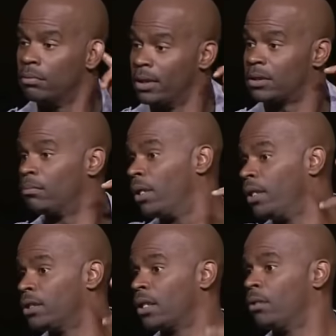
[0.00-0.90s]
Made some
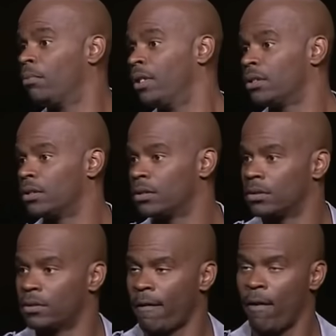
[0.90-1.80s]
money selling
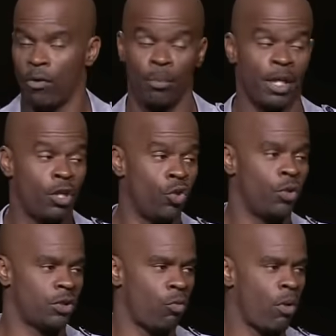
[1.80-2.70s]
bracelets. What would be
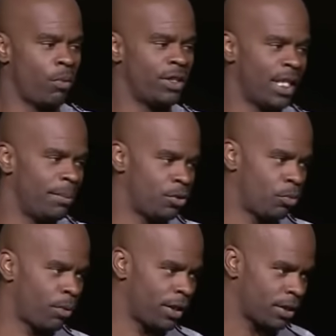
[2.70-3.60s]
cool is a what would James
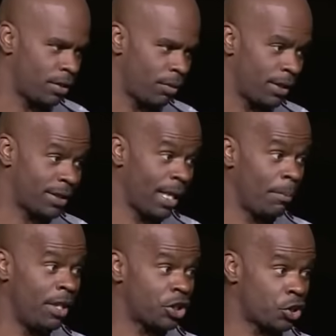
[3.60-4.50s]
do bracelet, right?
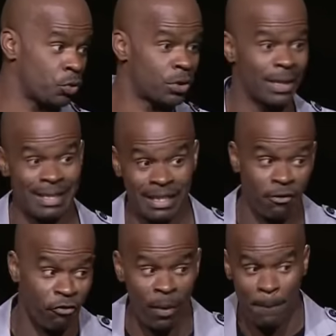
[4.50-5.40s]
Same initials,
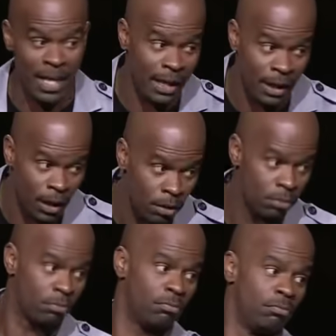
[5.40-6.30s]
different meaning.